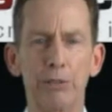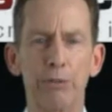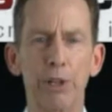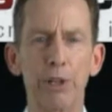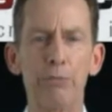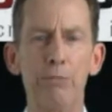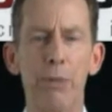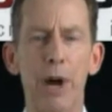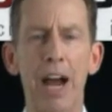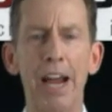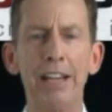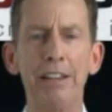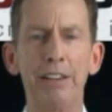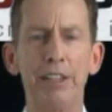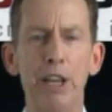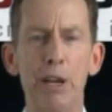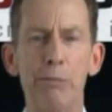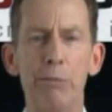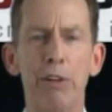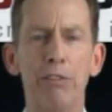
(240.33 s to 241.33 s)
to remind
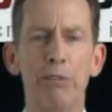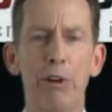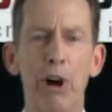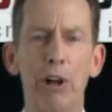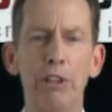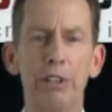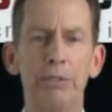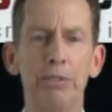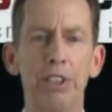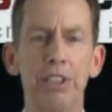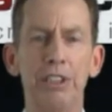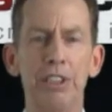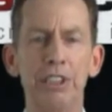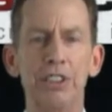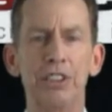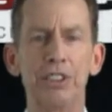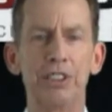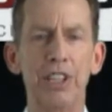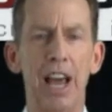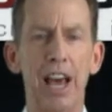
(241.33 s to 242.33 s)
them of all of the
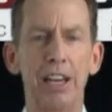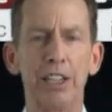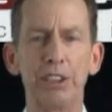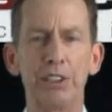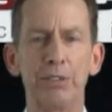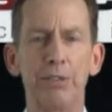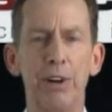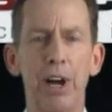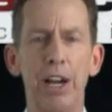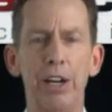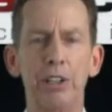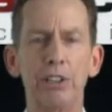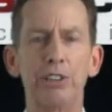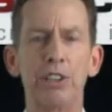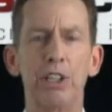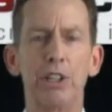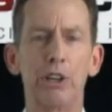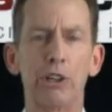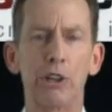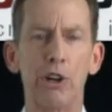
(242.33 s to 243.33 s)
dissatisfiers
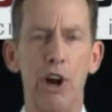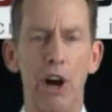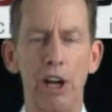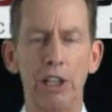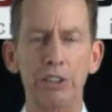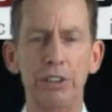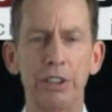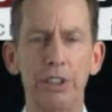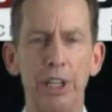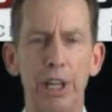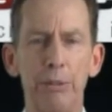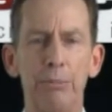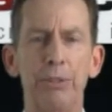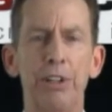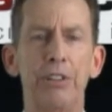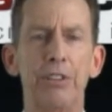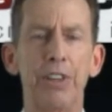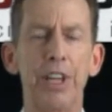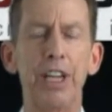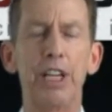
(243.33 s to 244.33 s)
that are causing them
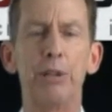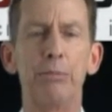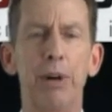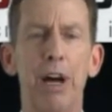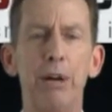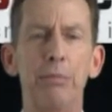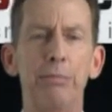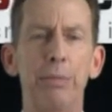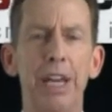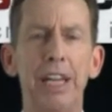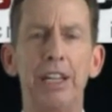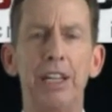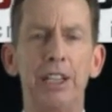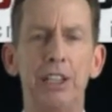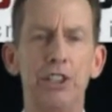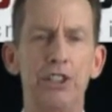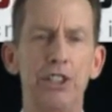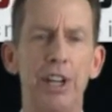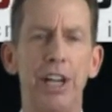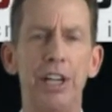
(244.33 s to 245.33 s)
to think about making
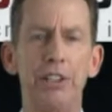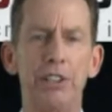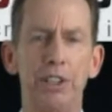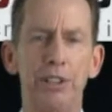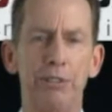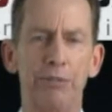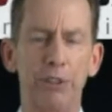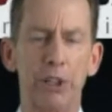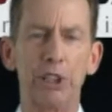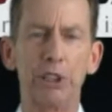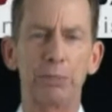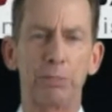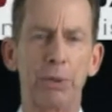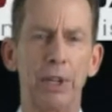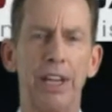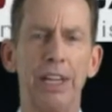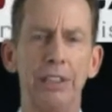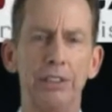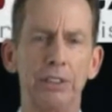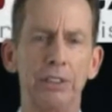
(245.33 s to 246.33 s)
a change in the first
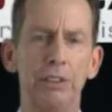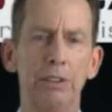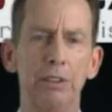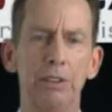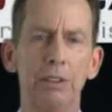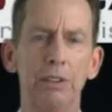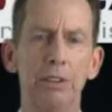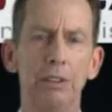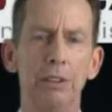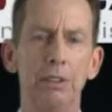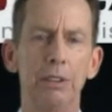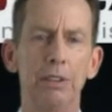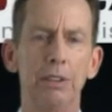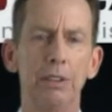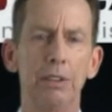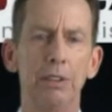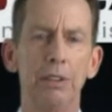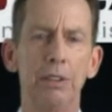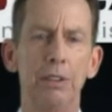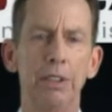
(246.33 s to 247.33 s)
place.
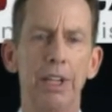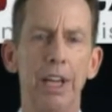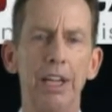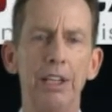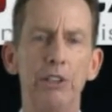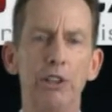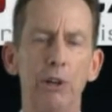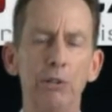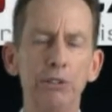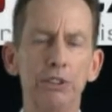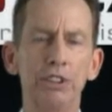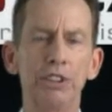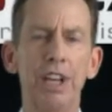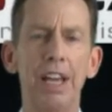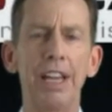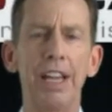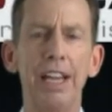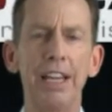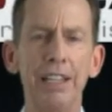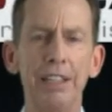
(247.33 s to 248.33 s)
Okay, don't
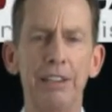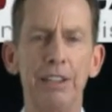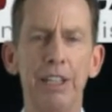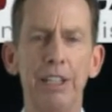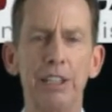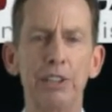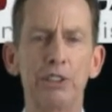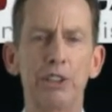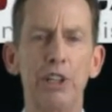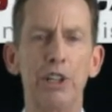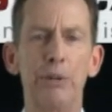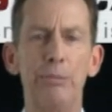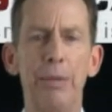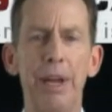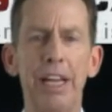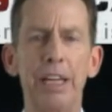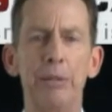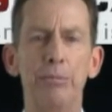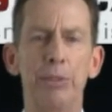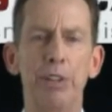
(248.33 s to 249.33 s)
say anything that's going to
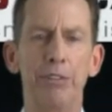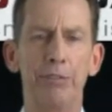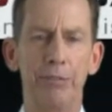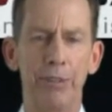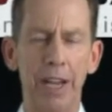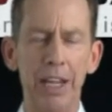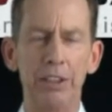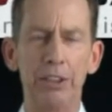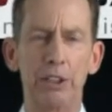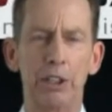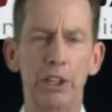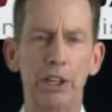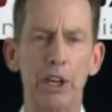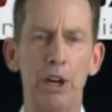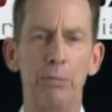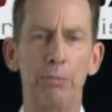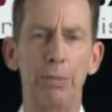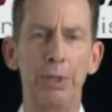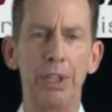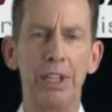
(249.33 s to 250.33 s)
make them defend their
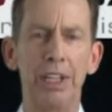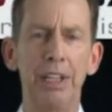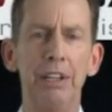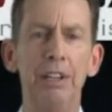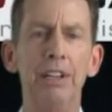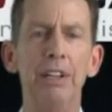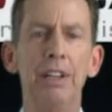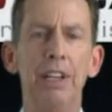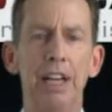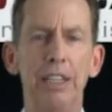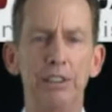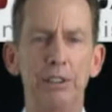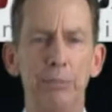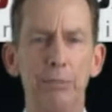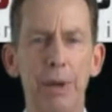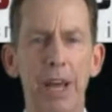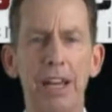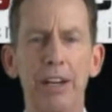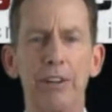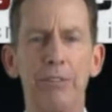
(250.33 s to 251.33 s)
company. As a
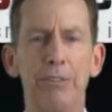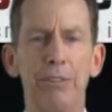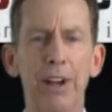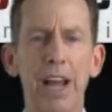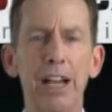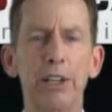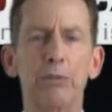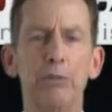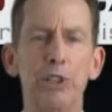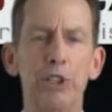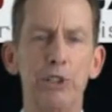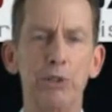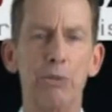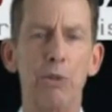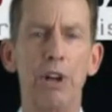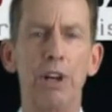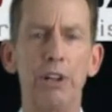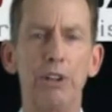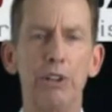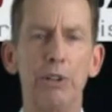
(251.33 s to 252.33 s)
matter of fact, what you
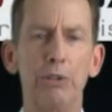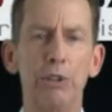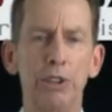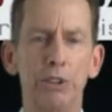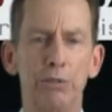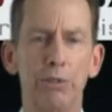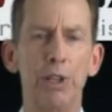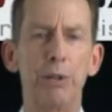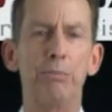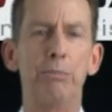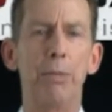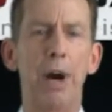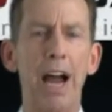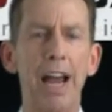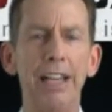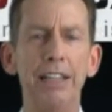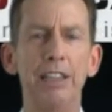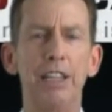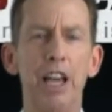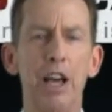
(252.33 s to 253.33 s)
want to do is
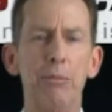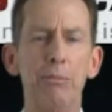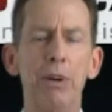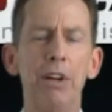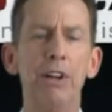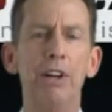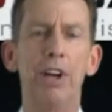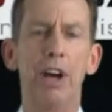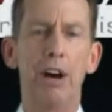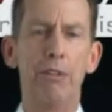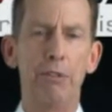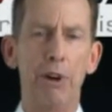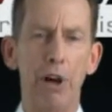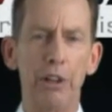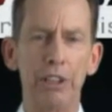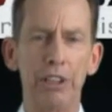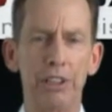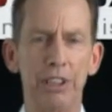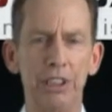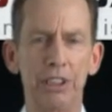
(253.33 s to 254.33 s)
remind them of
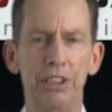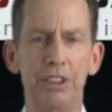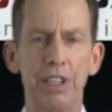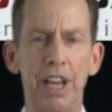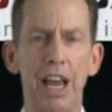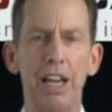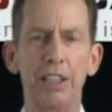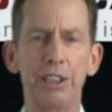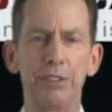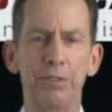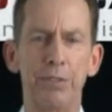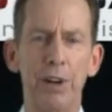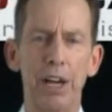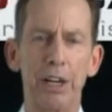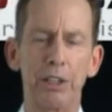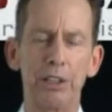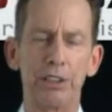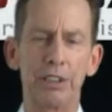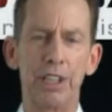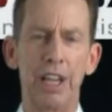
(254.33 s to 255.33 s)
all the
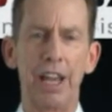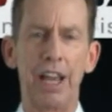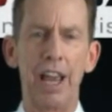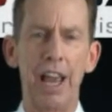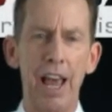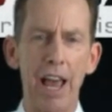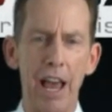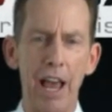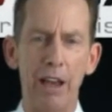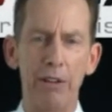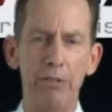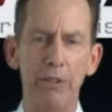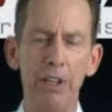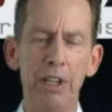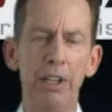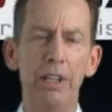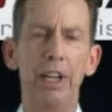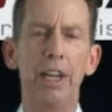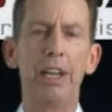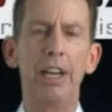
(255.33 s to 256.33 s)
dissatisfiers they have
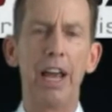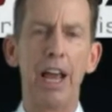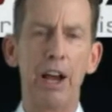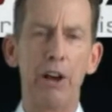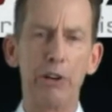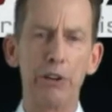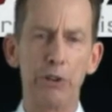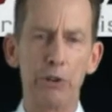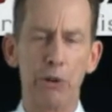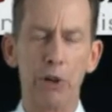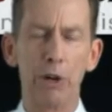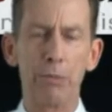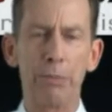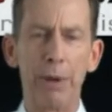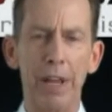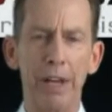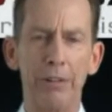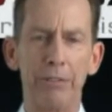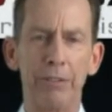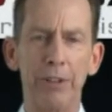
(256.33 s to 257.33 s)
and how your
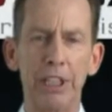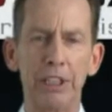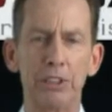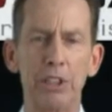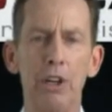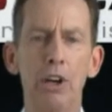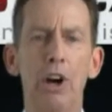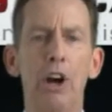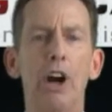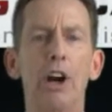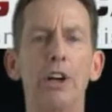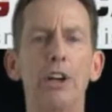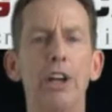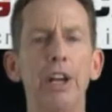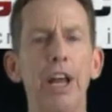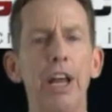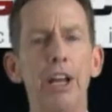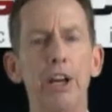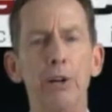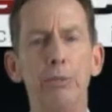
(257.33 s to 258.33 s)
benefits are
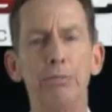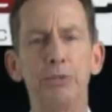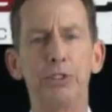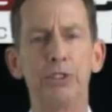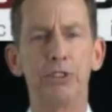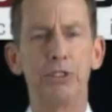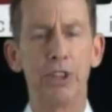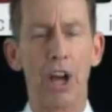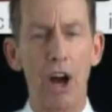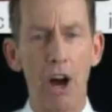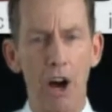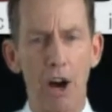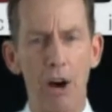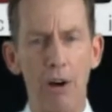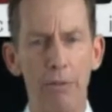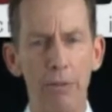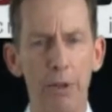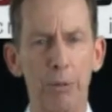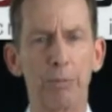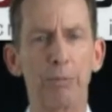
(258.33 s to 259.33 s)
going to help
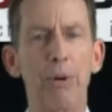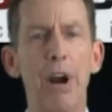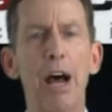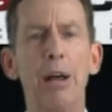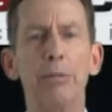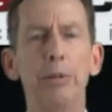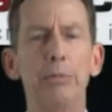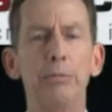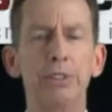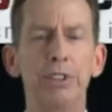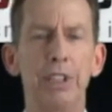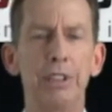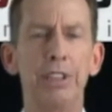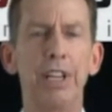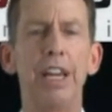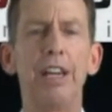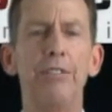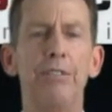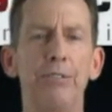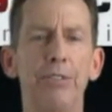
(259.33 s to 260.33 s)
solve the problems that
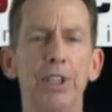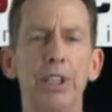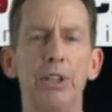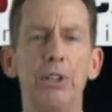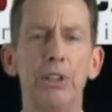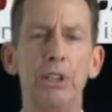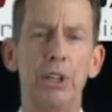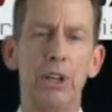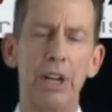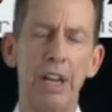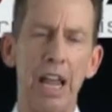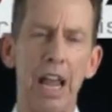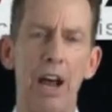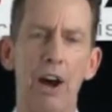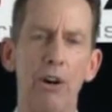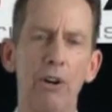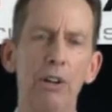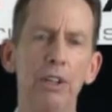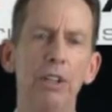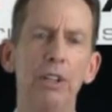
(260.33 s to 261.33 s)
they feel they're
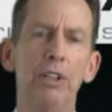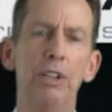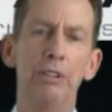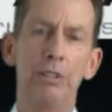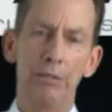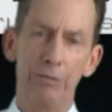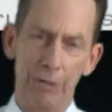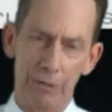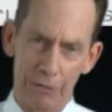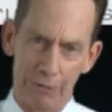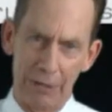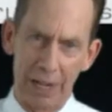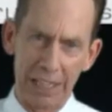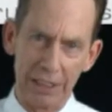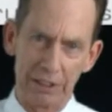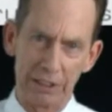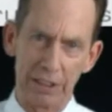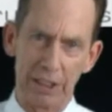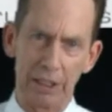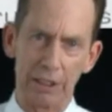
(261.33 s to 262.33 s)
now
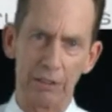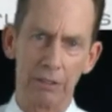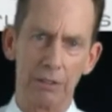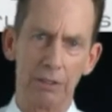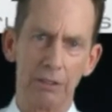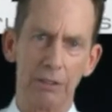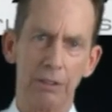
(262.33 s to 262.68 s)
facing.